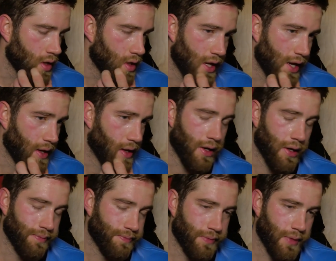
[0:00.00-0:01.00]

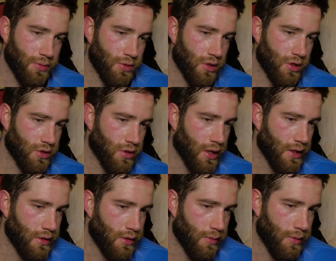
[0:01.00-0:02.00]
Yeah, absolutely. Just
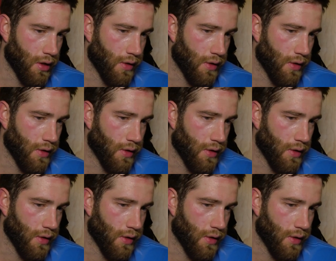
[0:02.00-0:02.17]
trying to, I mean,